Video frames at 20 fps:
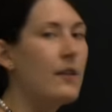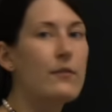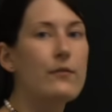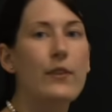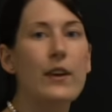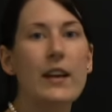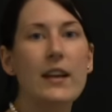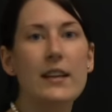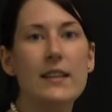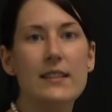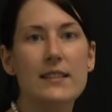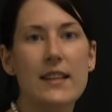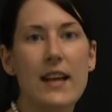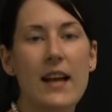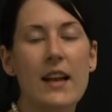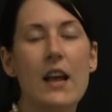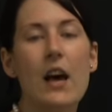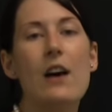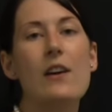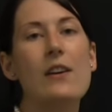France
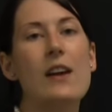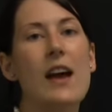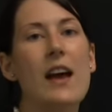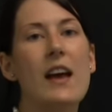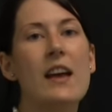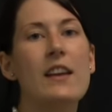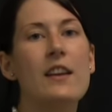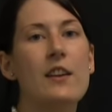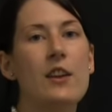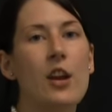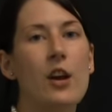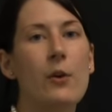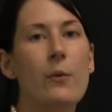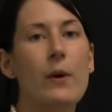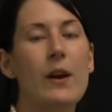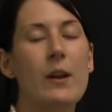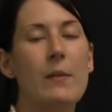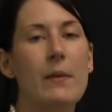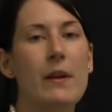said, okay, you know what,